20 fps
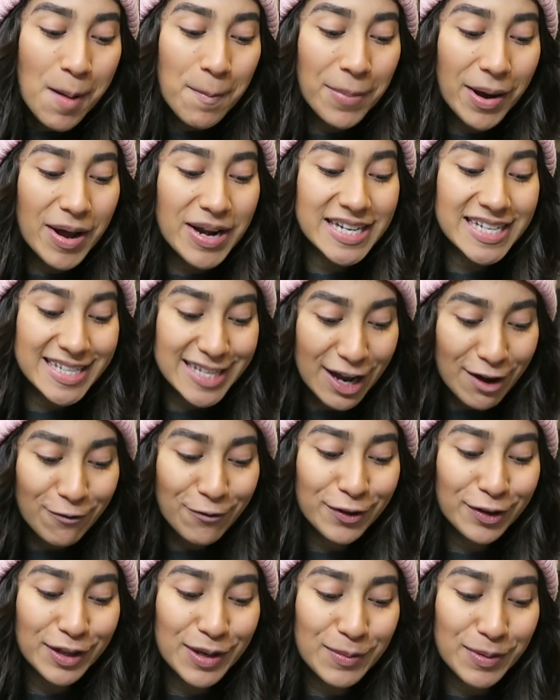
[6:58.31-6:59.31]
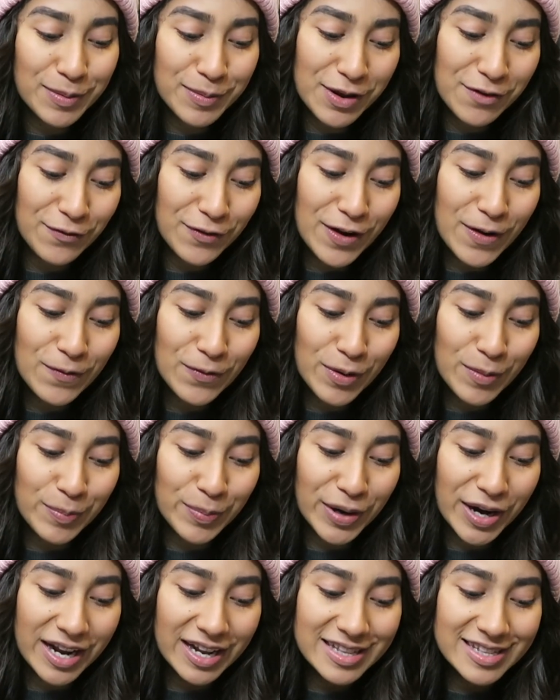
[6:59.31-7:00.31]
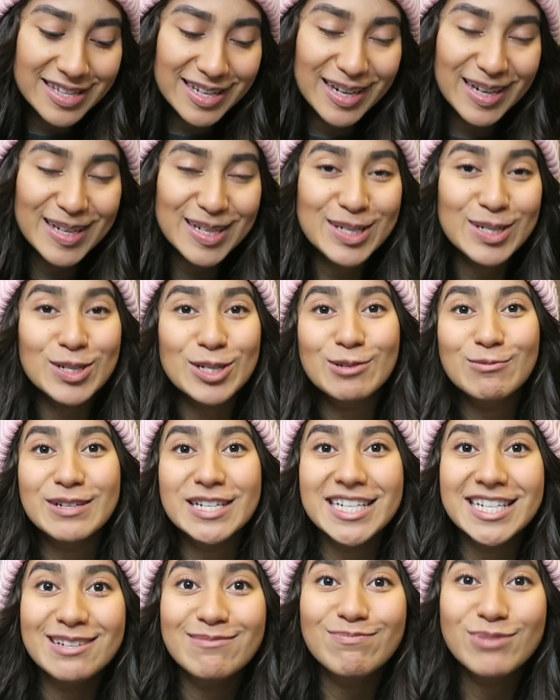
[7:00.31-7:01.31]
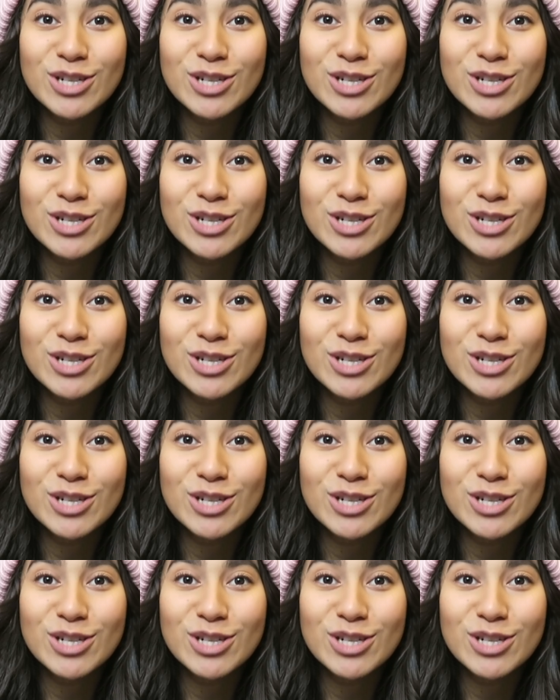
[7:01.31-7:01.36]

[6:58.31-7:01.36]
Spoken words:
but definitely one of my favorite brands, and I cannot wait to